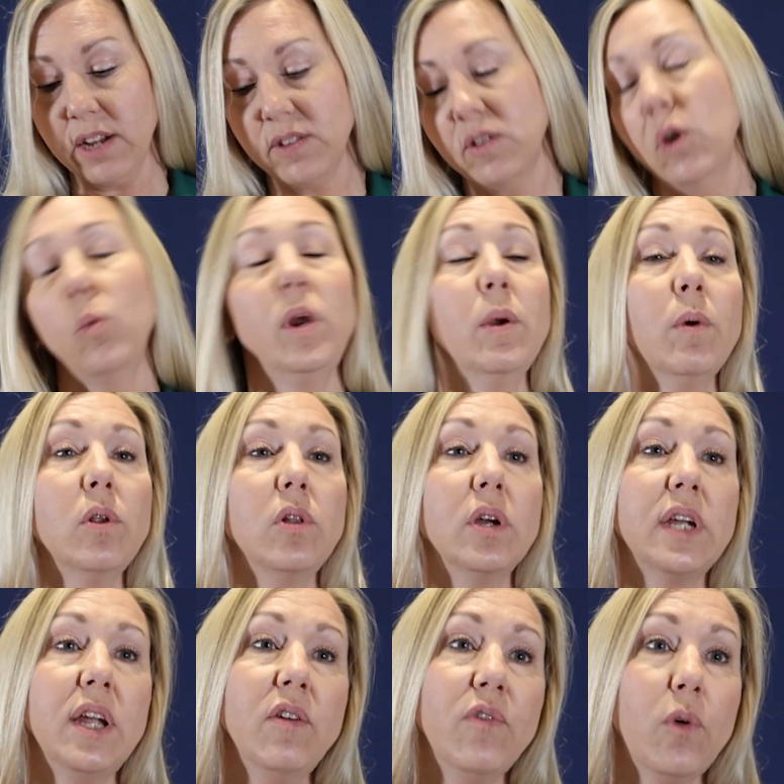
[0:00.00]
So we were
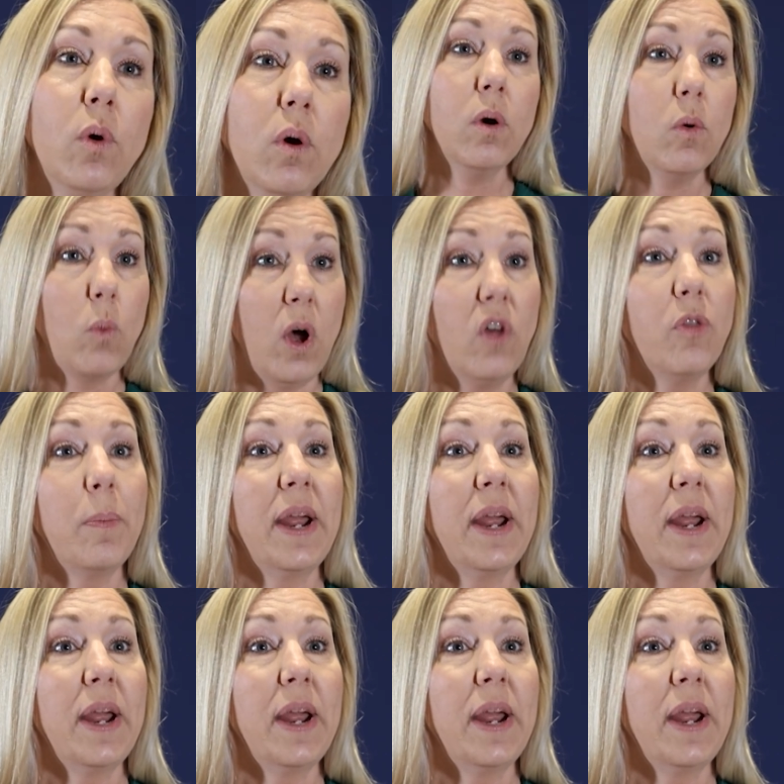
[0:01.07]
looking for wealth